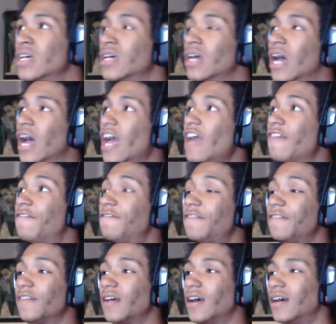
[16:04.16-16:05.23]
if
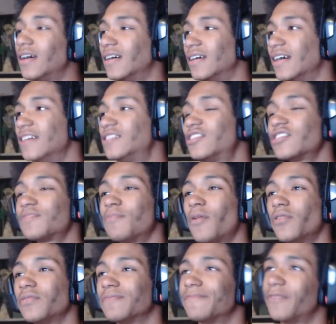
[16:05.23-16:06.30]
it's just well,
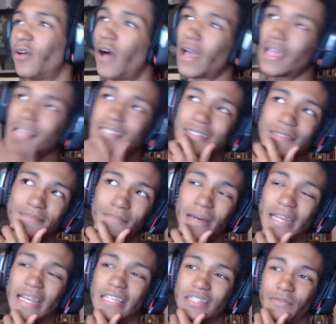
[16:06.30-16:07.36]
I guess money
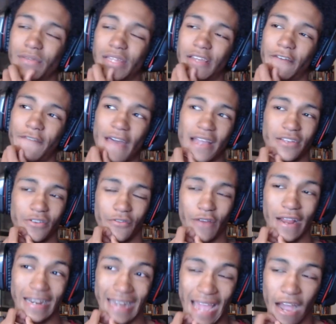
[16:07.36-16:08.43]
isn't really a factor right
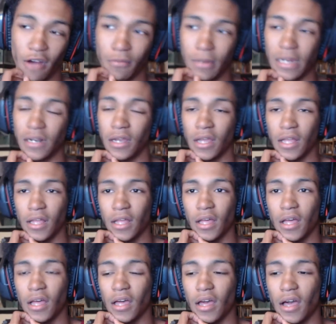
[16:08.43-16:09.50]
now, but
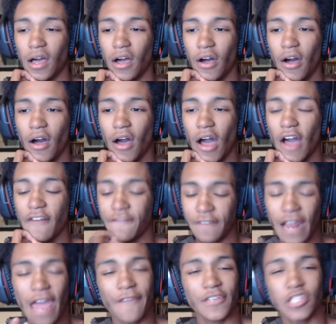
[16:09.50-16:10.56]

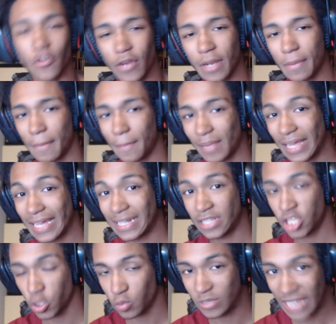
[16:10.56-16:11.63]
FNAF has already been played to
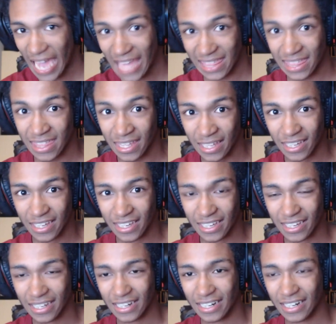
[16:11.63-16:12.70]
death.
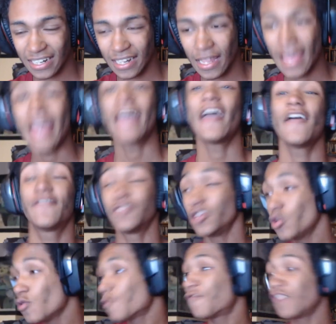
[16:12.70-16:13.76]
If
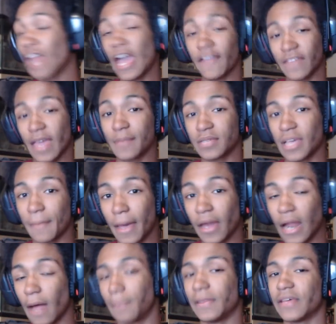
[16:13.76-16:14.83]
new FNAF games come out, I'll
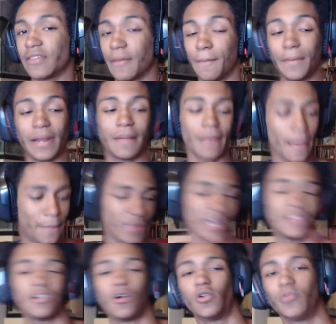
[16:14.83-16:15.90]
play them, but I'm not playing the
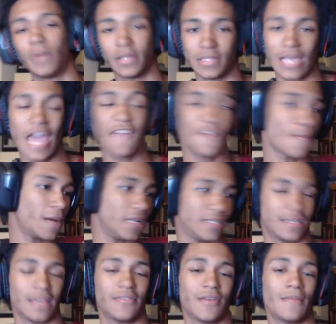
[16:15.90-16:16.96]
old ones. Everybody's
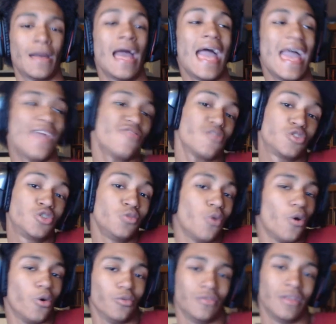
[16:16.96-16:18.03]
done them, and they're too
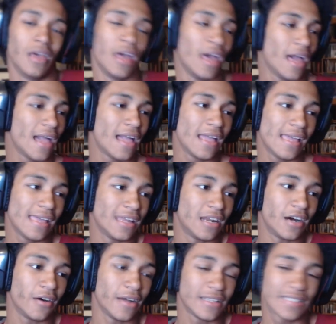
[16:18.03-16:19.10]
old. You know,
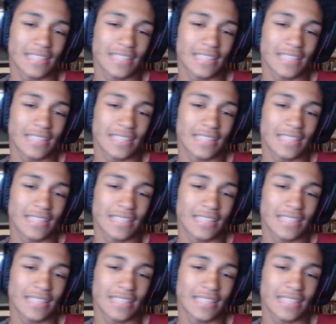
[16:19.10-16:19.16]
it's